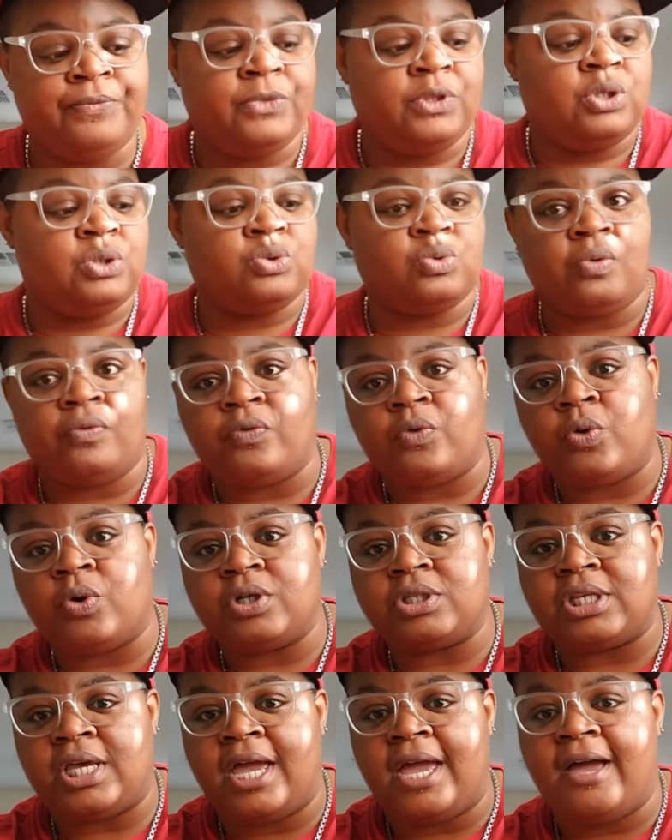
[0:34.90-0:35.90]
So of
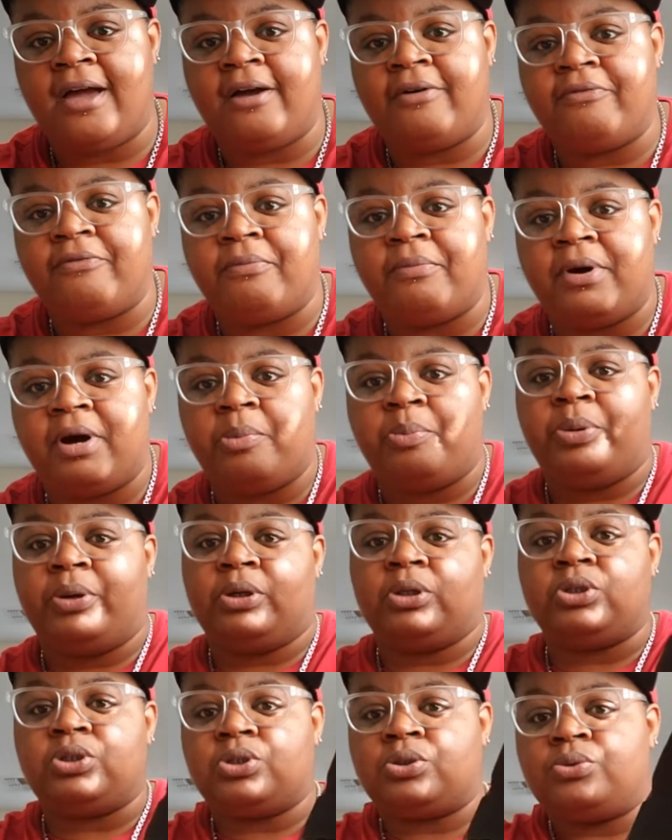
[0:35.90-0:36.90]
course I have a
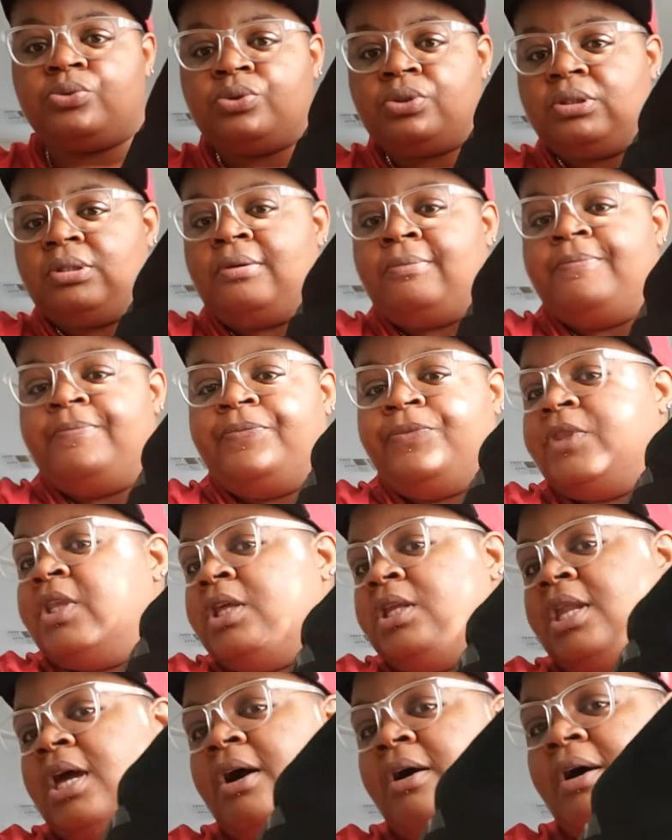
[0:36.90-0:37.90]
pair of shoes.
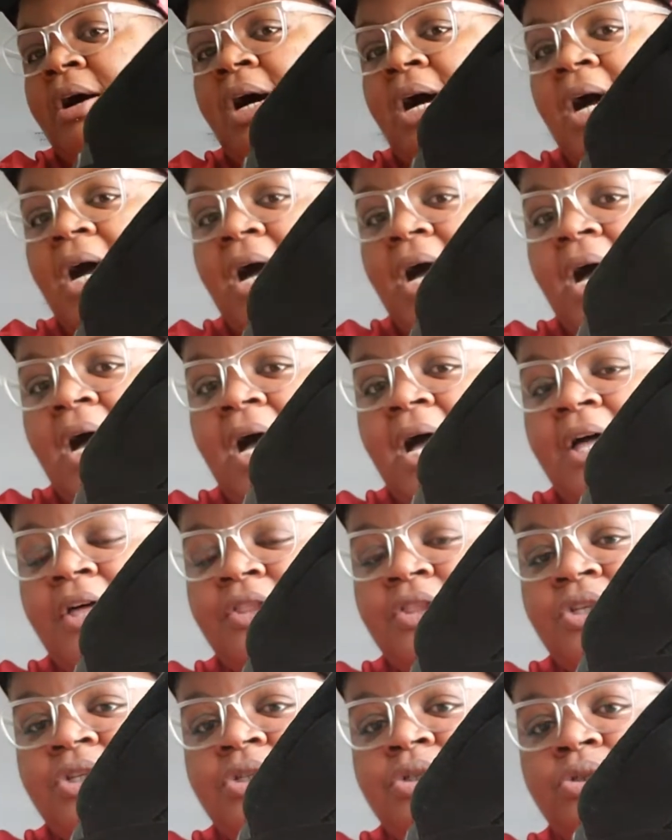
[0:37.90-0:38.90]
Now
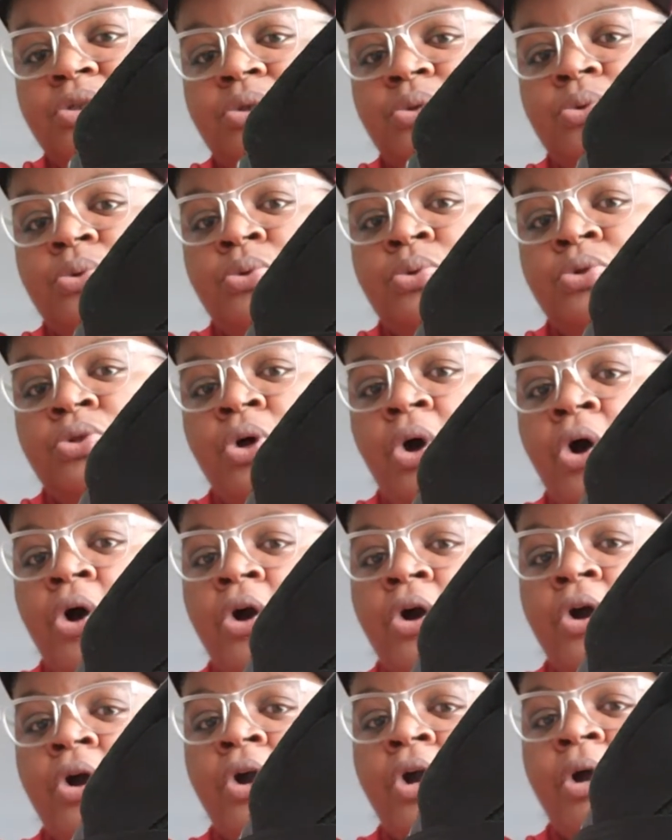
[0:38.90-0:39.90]
these shoes
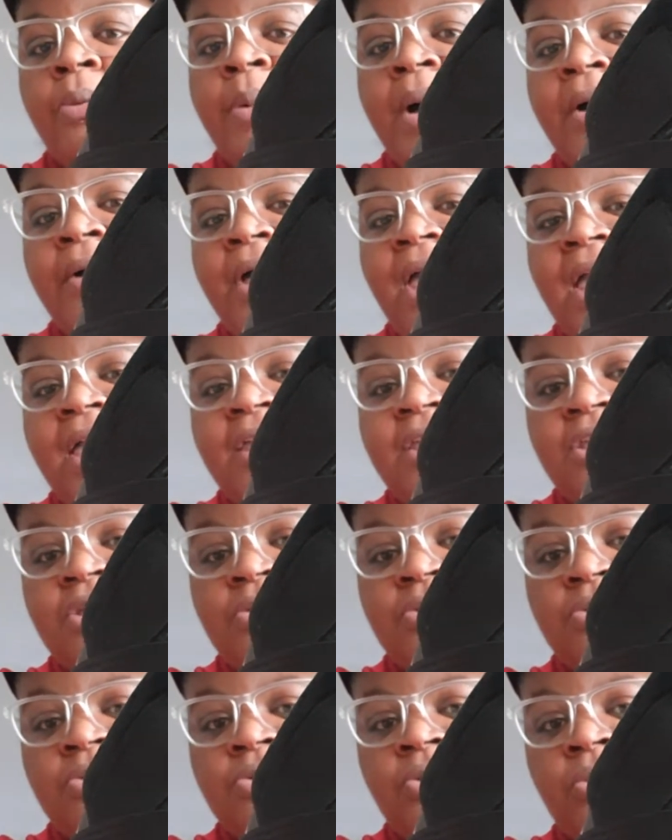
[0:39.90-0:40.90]
are about 8
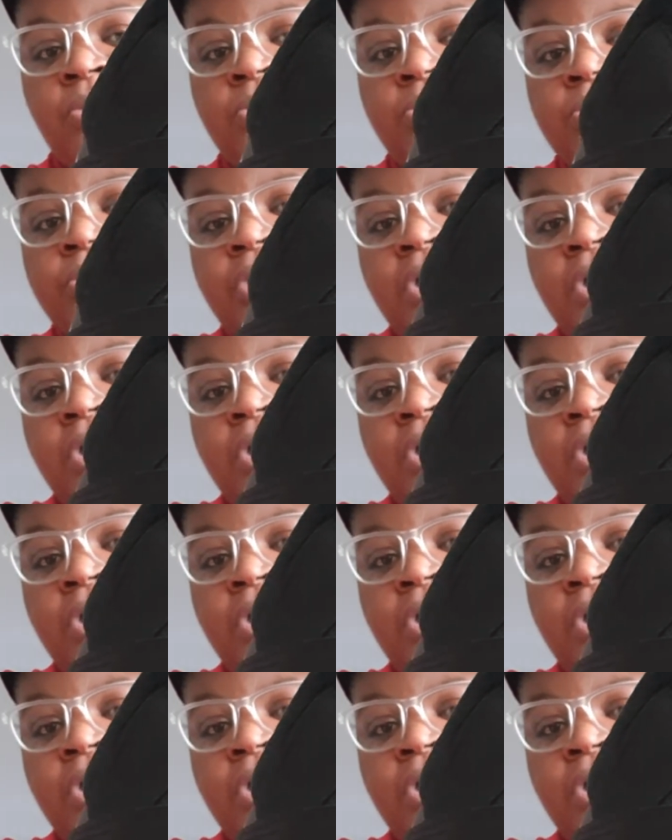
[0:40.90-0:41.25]
years old.